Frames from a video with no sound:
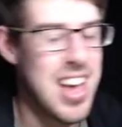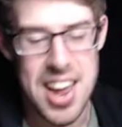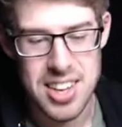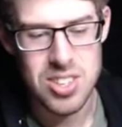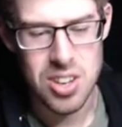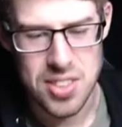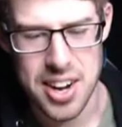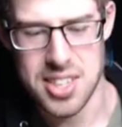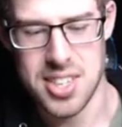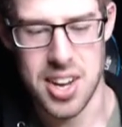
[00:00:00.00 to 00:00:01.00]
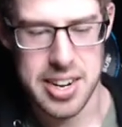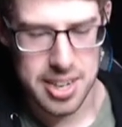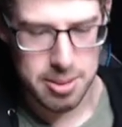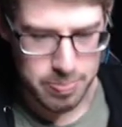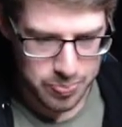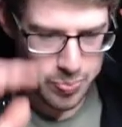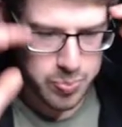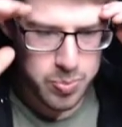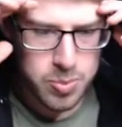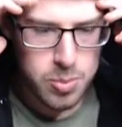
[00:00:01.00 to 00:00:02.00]
It's not that exciting.
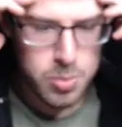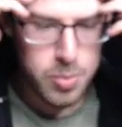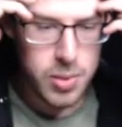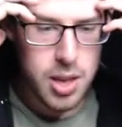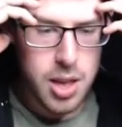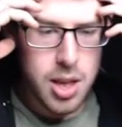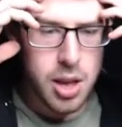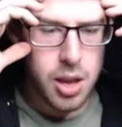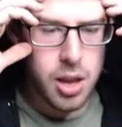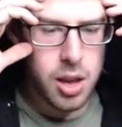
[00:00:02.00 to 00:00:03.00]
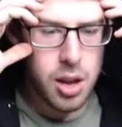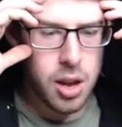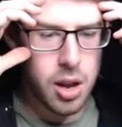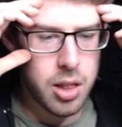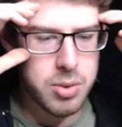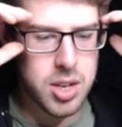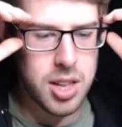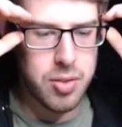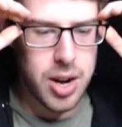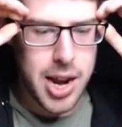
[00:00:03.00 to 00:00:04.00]
Hey, there is
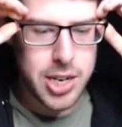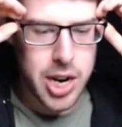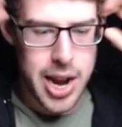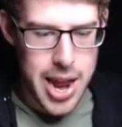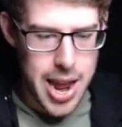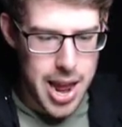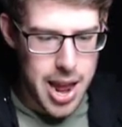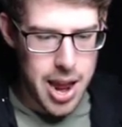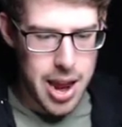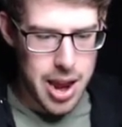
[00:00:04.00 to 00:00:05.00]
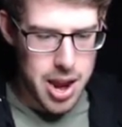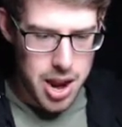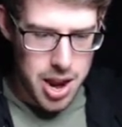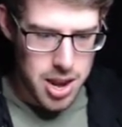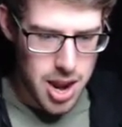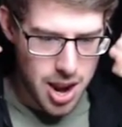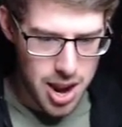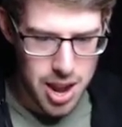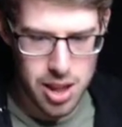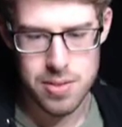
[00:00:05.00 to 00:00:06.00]
another Elijah! Hey,
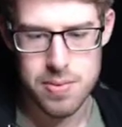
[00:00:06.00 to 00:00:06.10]
yay!